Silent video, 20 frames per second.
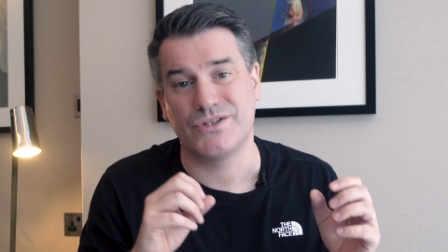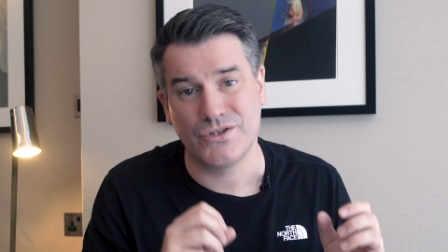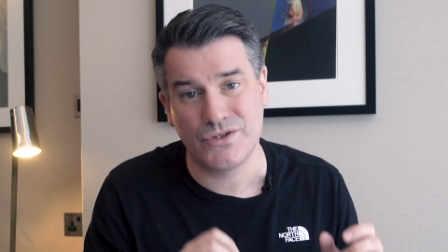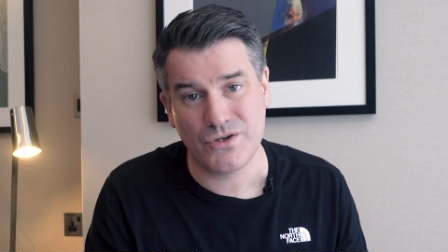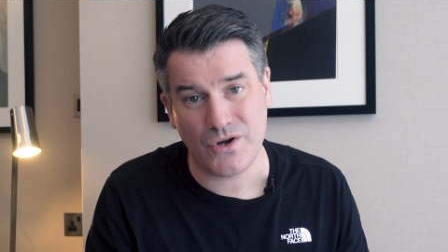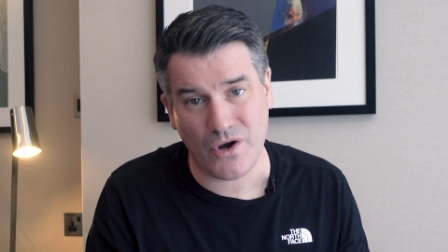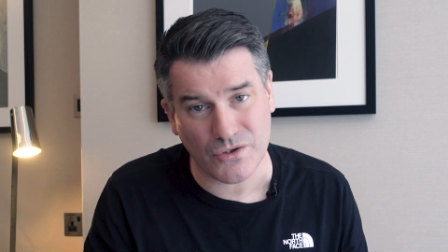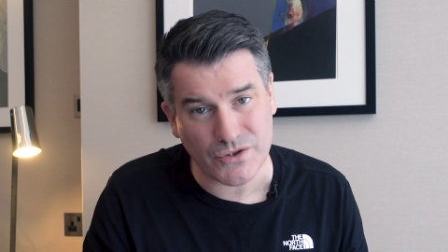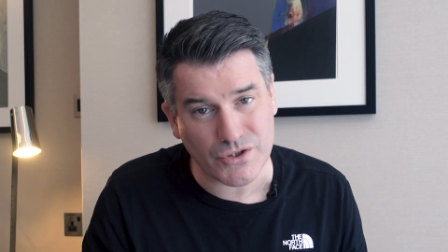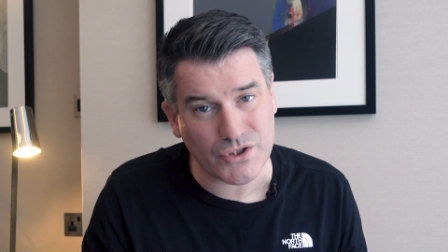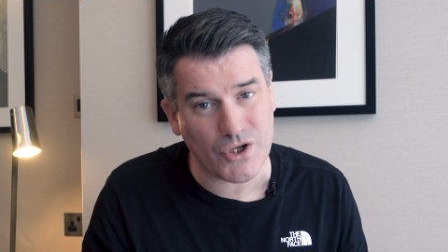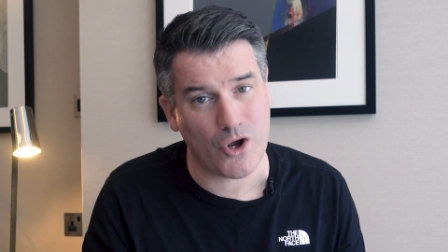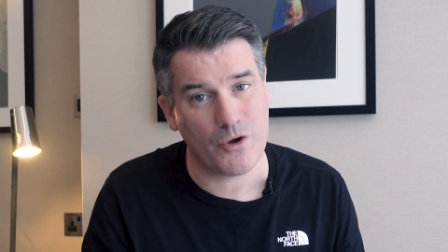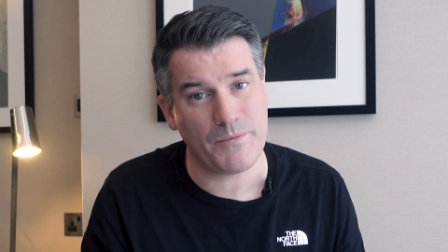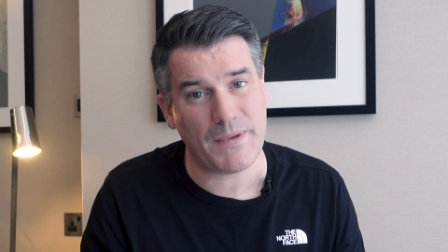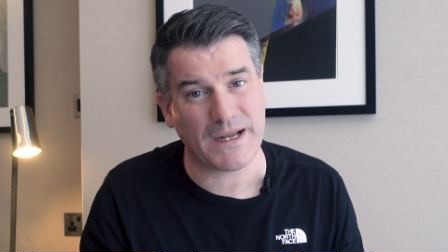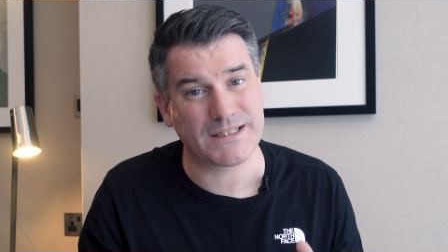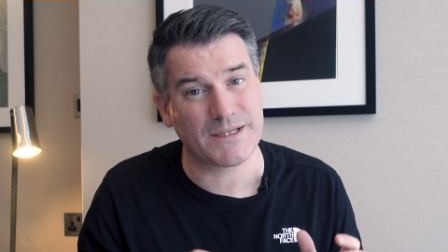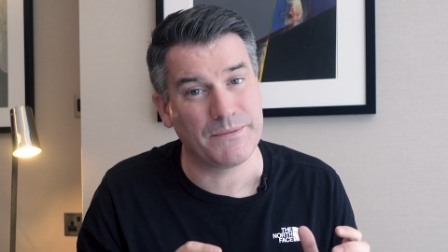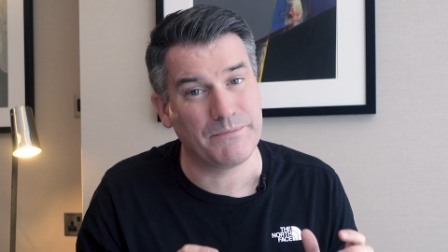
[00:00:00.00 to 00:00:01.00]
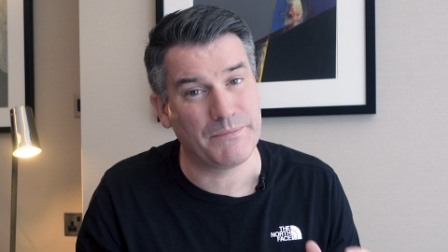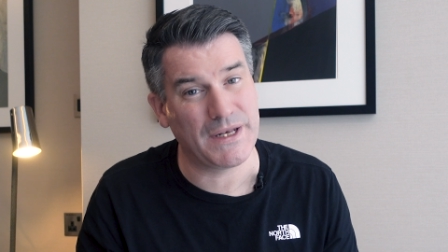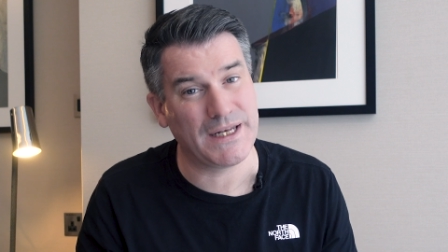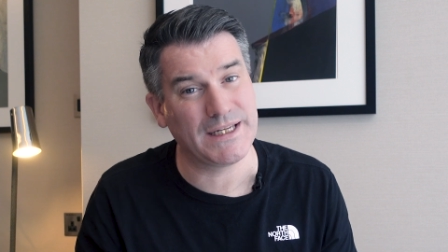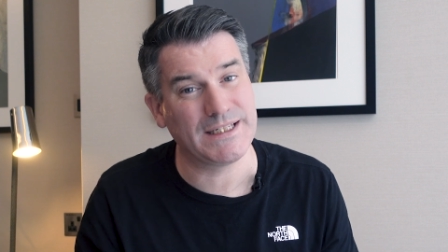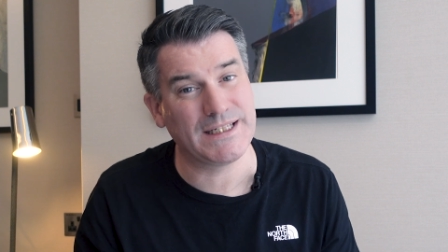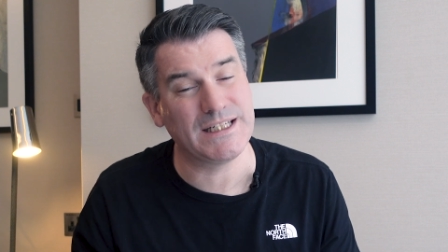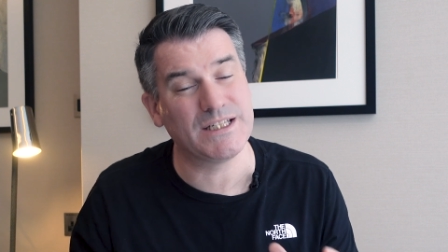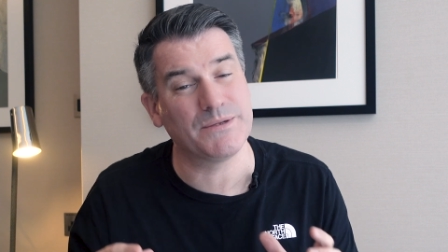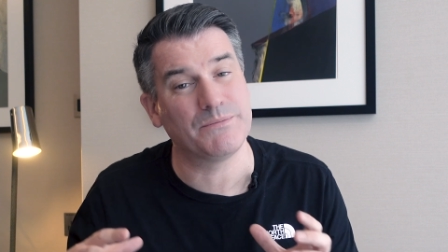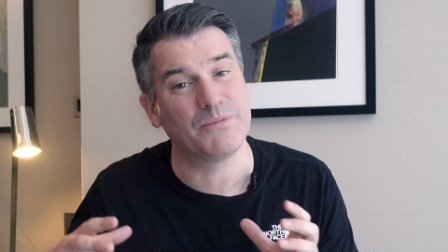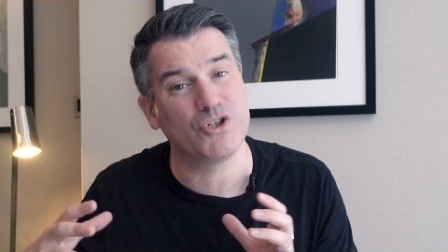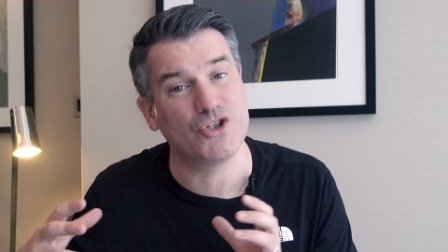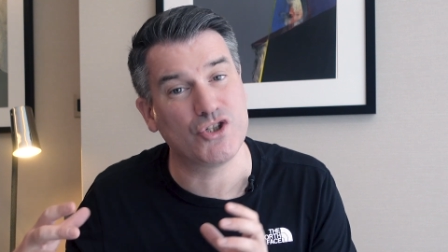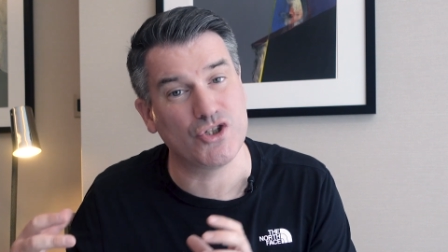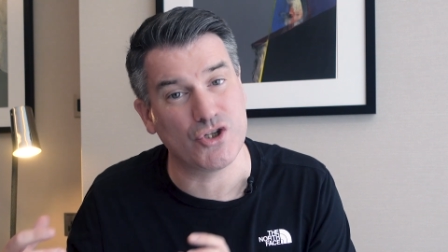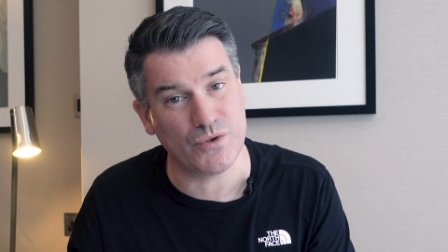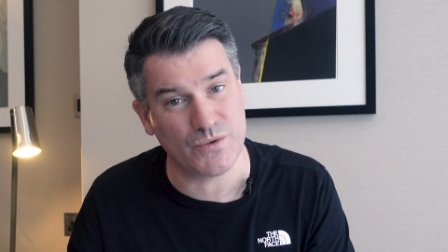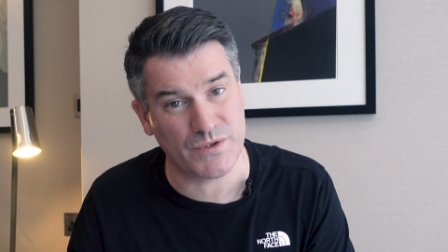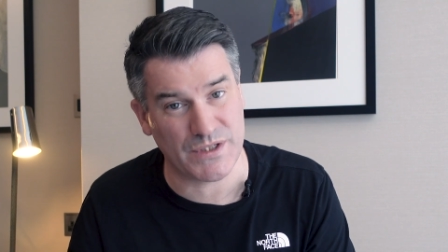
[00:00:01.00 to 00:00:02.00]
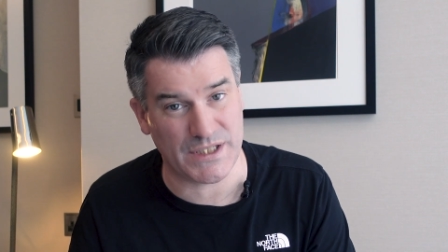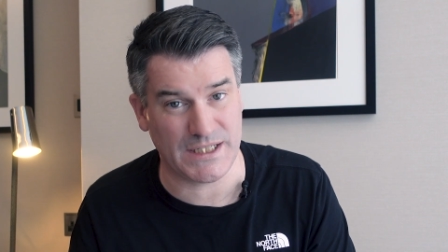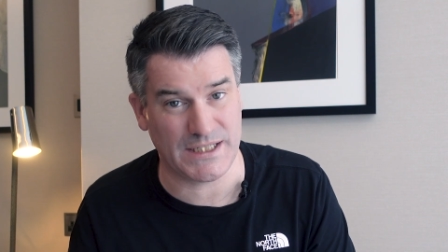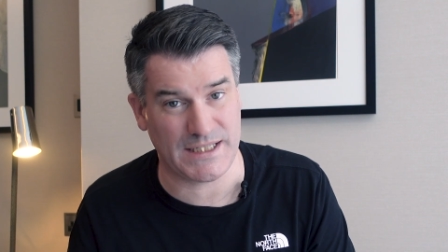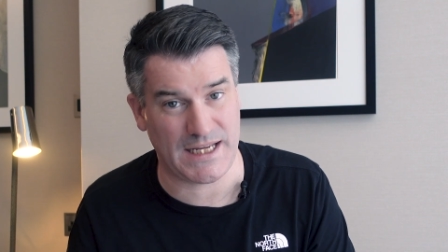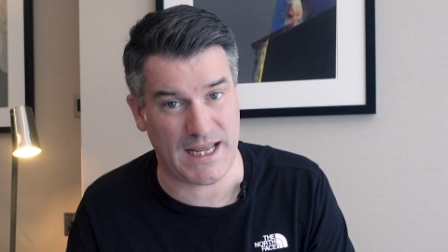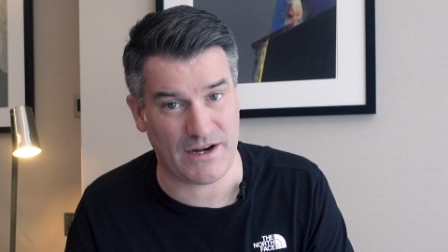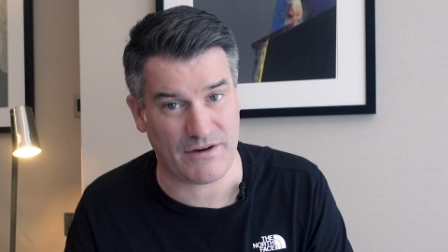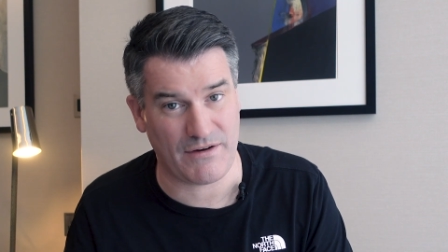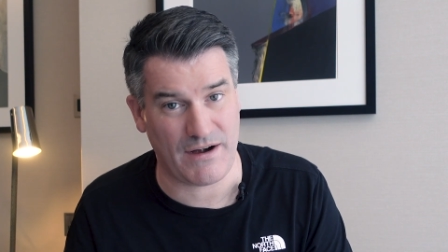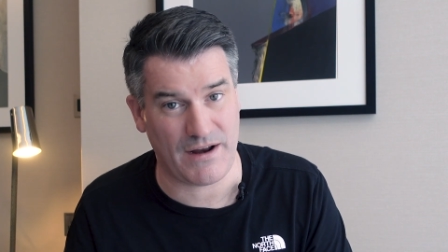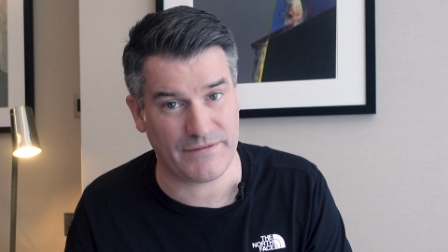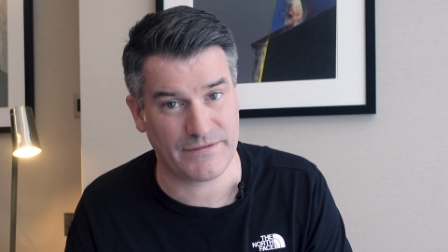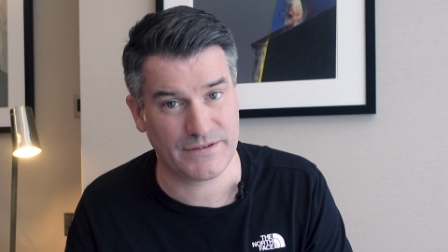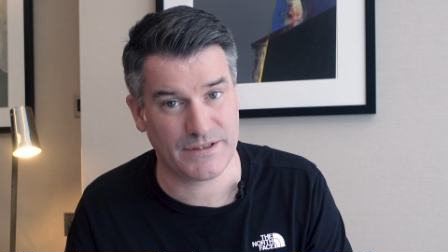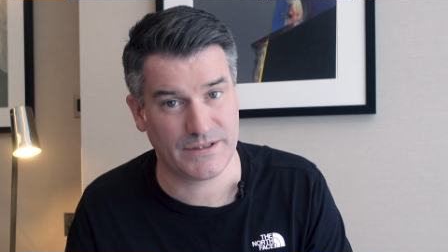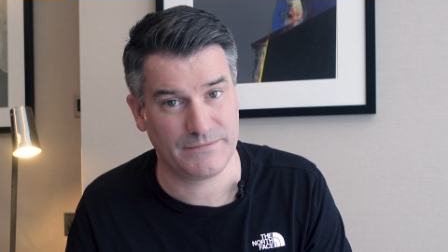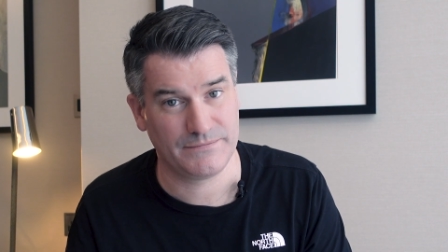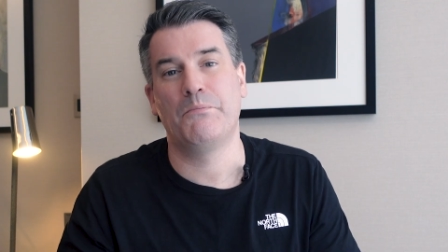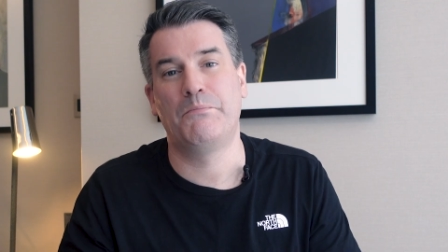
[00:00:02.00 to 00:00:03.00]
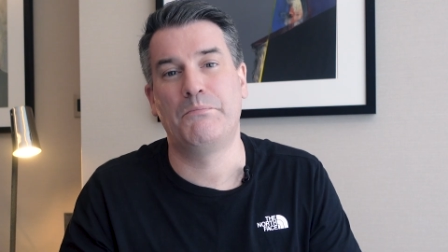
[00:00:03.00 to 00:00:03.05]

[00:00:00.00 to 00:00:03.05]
not COMAC's ability to produce these aircraft,